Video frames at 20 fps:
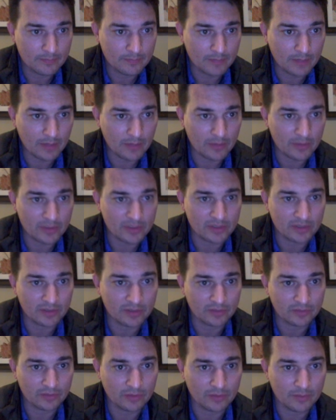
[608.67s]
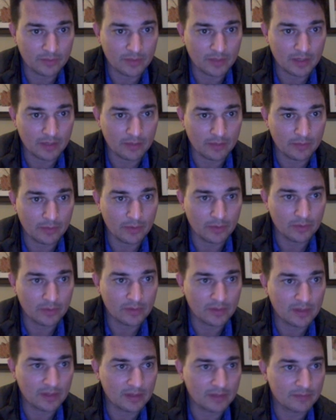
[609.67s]
PowerShell script that I wrote
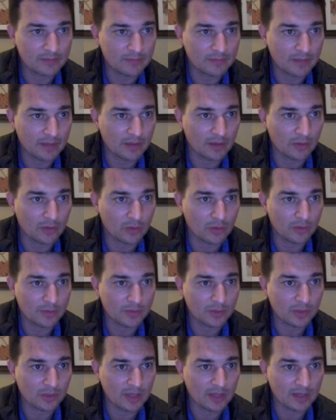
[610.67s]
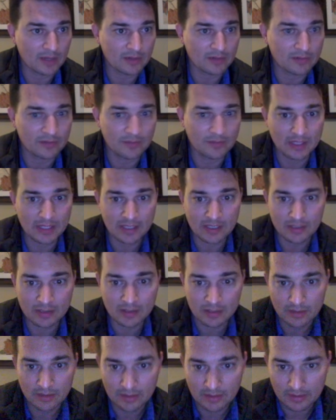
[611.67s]
that I call Cryptolocker
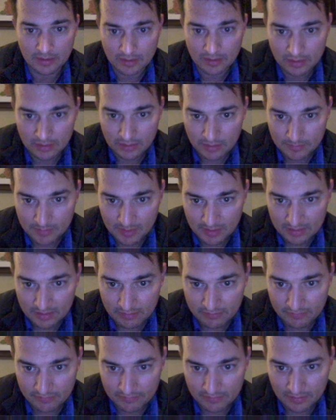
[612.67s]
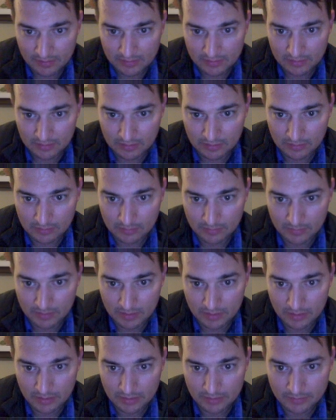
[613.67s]
Simulator. Make the font a little
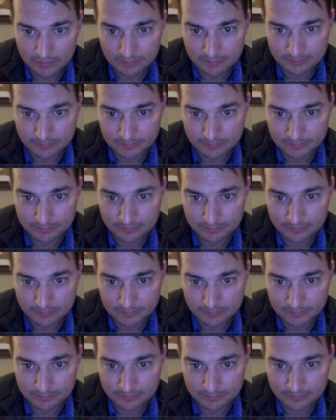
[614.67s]
bigger.